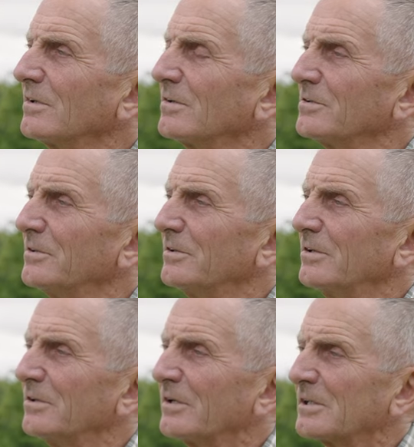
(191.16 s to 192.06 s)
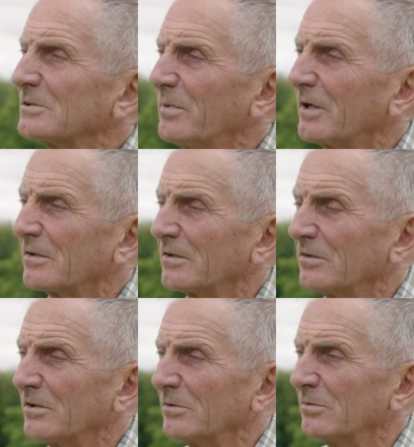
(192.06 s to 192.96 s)
I honestly didn't expect
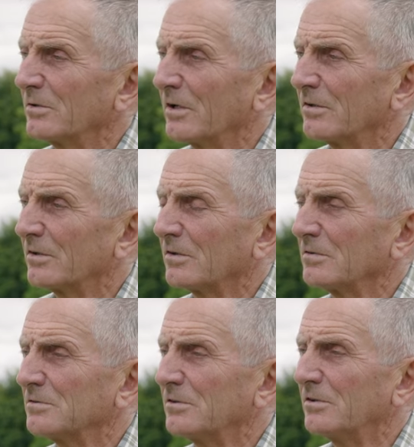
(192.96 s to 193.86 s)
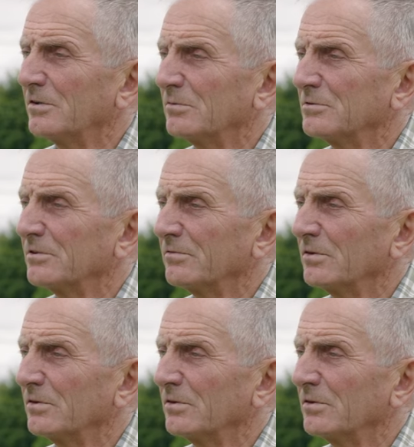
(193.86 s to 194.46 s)
that he would get the constituency